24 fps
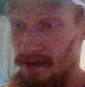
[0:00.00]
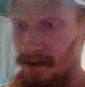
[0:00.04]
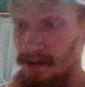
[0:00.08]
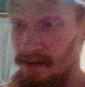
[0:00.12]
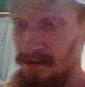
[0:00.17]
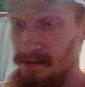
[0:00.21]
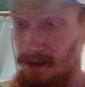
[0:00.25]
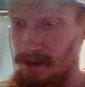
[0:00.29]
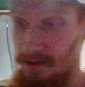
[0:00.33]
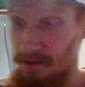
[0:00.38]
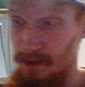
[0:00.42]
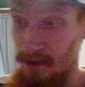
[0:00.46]

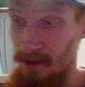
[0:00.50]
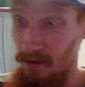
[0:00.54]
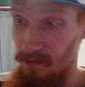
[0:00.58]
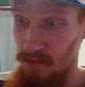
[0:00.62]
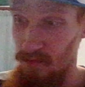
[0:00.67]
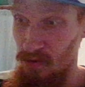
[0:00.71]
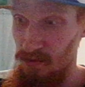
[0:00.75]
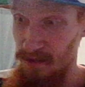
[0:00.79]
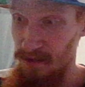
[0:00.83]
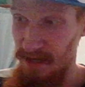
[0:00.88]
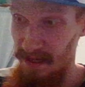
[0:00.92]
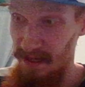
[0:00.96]
Darnell
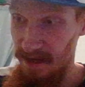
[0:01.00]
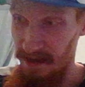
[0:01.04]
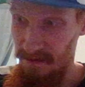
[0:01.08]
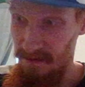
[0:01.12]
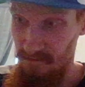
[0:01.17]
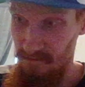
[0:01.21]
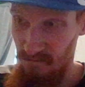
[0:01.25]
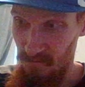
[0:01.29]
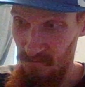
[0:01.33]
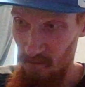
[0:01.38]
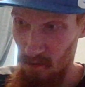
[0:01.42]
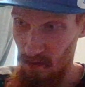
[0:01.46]
Mooney had
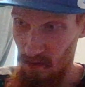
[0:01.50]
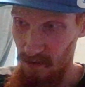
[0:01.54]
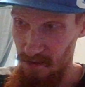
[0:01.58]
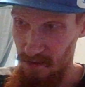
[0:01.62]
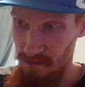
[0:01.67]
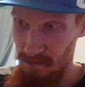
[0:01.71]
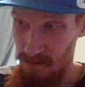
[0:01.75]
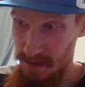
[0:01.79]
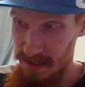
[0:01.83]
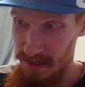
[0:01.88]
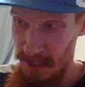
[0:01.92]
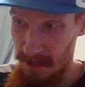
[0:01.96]
4
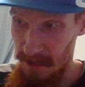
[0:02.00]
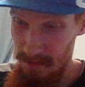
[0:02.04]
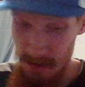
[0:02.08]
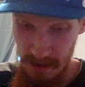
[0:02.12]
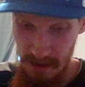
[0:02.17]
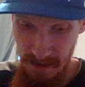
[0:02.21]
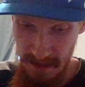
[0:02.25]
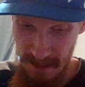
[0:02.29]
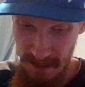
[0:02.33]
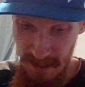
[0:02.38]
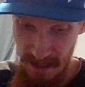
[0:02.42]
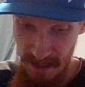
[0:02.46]

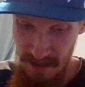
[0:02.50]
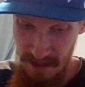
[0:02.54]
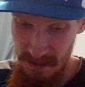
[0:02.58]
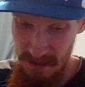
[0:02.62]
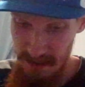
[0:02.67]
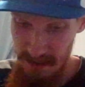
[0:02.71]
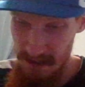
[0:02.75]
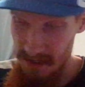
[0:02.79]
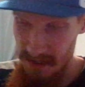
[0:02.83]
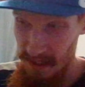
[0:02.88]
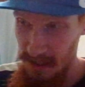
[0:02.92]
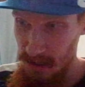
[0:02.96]
receptions,
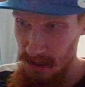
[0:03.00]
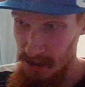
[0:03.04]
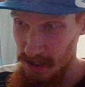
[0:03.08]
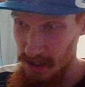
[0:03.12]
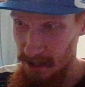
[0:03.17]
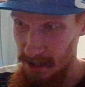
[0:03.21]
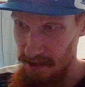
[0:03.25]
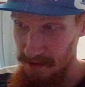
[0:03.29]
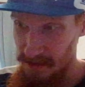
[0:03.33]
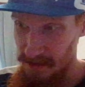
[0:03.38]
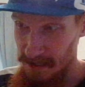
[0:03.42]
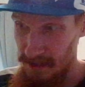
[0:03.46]
86
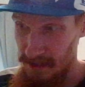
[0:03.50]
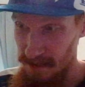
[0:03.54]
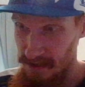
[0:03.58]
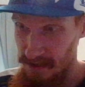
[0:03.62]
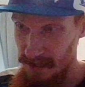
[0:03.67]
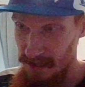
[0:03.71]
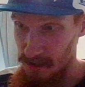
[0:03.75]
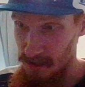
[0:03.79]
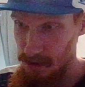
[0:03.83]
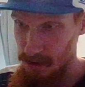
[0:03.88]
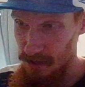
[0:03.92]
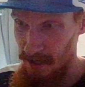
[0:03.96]
yards, and a
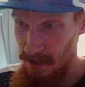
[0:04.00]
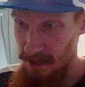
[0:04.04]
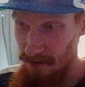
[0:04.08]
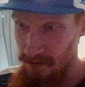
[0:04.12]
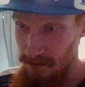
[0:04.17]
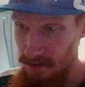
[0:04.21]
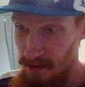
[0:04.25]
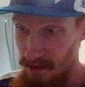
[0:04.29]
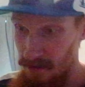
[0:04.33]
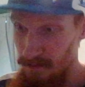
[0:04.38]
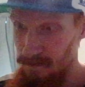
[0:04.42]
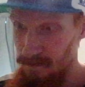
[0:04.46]
touchdown.
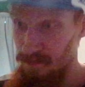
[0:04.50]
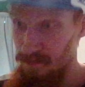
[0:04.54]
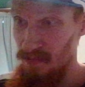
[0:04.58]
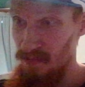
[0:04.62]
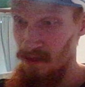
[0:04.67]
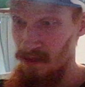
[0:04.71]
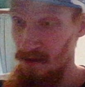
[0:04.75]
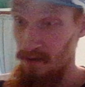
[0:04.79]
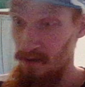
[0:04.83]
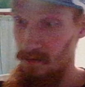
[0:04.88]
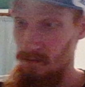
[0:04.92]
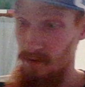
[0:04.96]

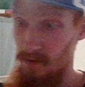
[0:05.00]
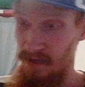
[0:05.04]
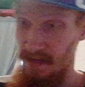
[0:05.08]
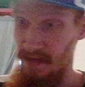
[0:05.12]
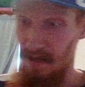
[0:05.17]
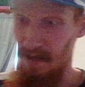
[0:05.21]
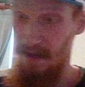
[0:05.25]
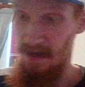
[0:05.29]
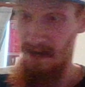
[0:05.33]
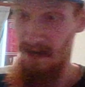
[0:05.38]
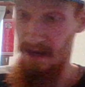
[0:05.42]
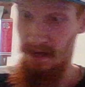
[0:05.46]
We
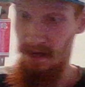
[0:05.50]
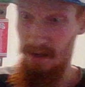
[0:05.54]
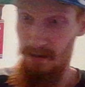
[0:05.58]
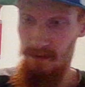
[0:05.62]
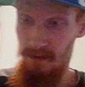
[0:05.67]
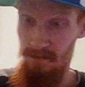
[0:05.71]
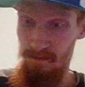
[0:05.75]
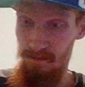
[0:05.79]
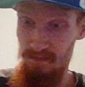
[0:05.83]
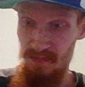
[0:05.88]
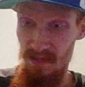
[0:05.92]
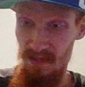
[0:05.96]
had
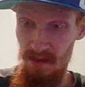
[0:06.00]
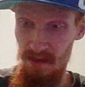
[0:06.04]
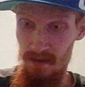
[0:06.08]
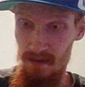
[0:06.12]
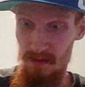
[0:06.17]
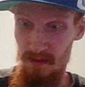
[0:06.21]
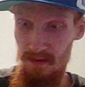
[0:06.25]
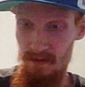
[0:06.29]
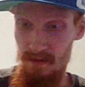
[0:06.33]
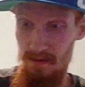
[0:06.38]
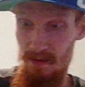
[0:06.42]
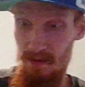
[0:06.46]

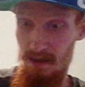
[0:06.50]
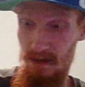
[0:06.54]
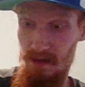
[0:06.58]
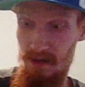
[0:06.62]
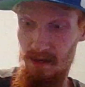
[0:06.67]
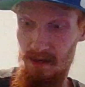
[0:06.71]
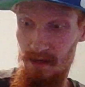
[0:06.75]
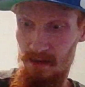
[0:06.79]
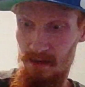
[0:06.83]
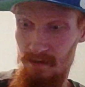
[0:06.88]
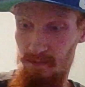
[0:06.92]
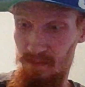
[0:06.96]

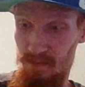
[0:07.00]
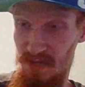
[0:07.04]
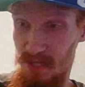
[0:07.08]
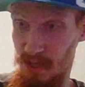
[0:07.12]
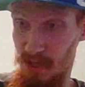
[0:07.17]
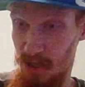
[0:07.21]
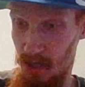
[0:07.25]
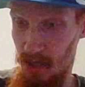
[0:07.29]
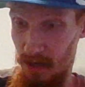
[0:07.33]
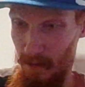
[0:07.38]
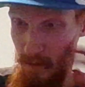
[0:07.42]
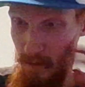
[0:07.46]

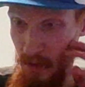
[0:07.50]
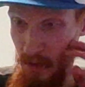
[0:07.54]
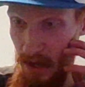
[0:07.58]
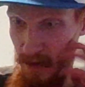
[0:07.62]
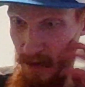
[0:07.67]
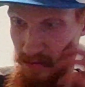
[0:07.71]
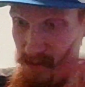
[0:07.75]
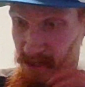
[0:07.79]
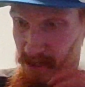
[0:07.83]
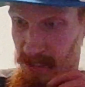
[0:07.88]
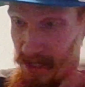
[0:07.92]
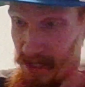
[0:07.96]
Bijan
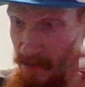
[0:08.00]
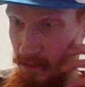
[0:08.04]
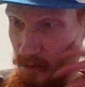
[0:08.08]
Robinson